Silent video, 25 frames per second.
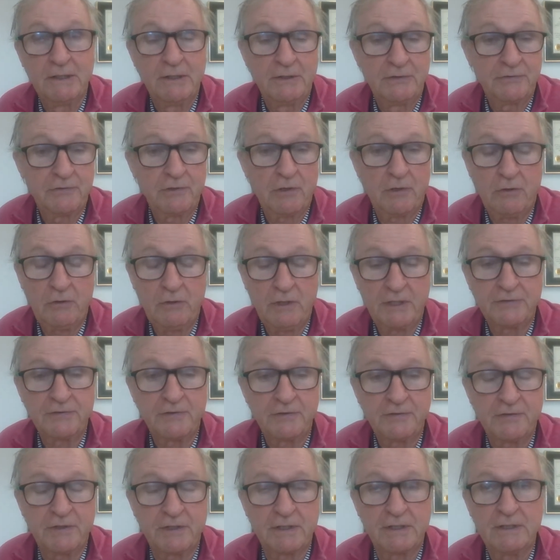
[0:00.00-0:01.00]
So, as I
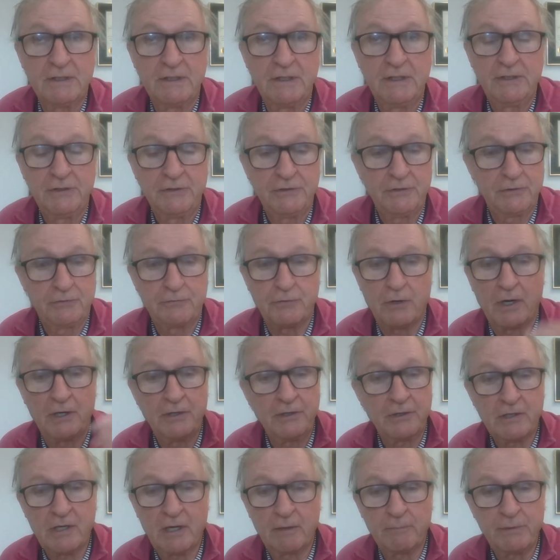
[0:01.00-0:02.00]
say, you draw
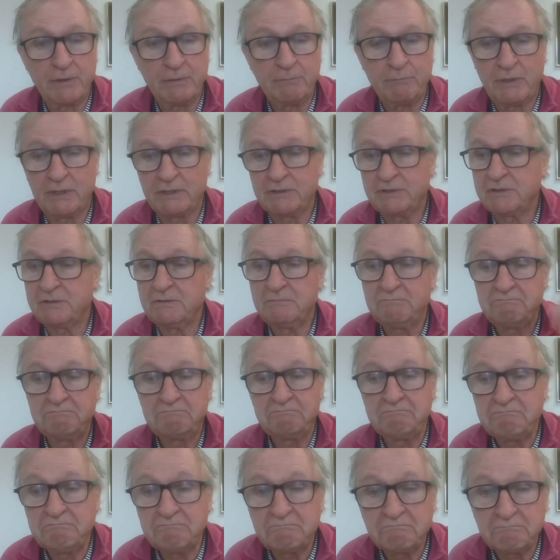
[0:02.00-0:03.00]
your company pension,
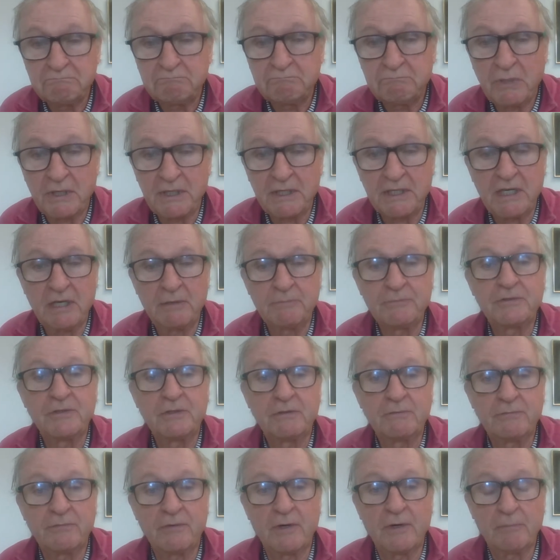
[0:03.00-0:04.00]
but it comes
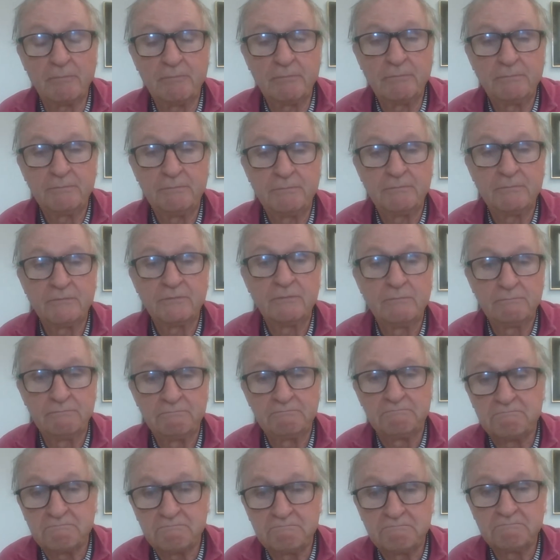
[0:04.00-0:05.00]
in from
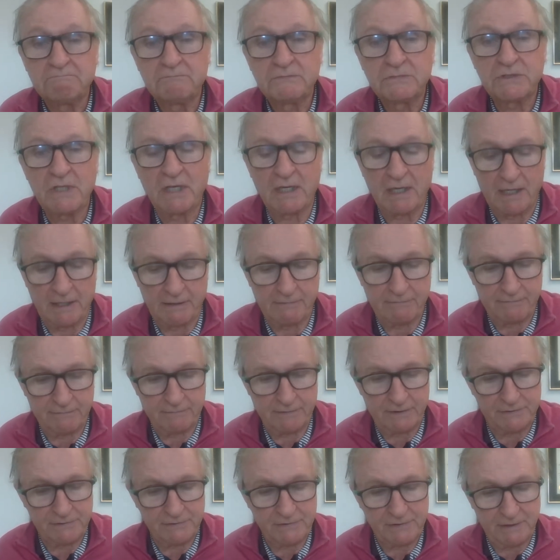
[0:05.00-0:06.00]
Sun Life,
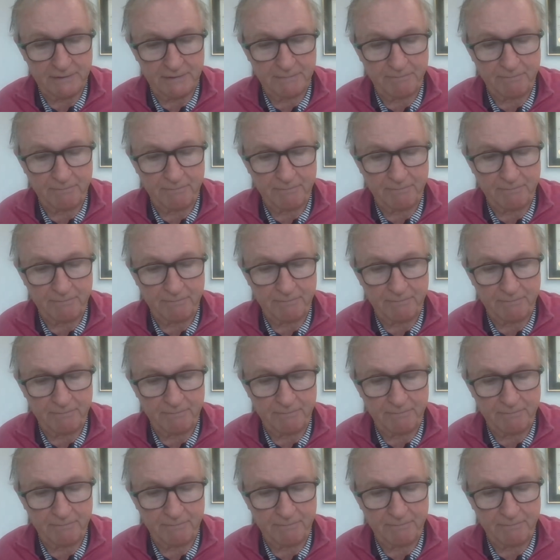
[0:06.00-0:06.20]
let's say.